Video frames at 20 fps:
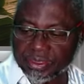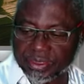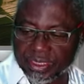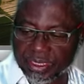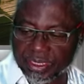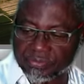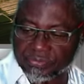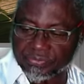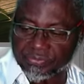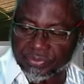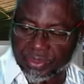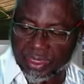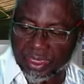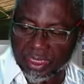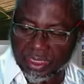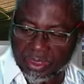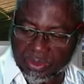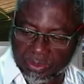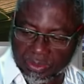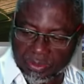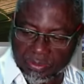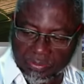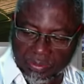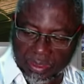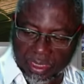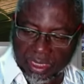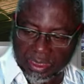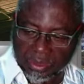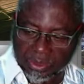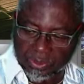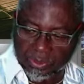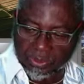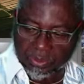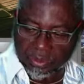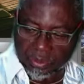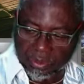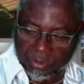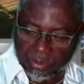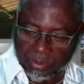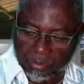Denver, Colorado,
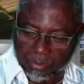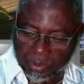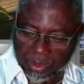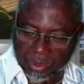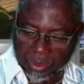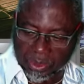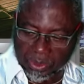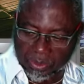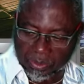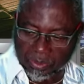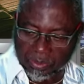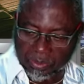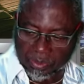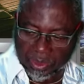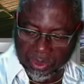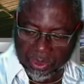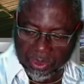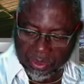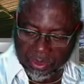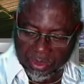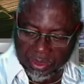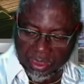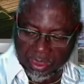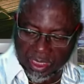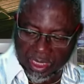the Lord bless you richly.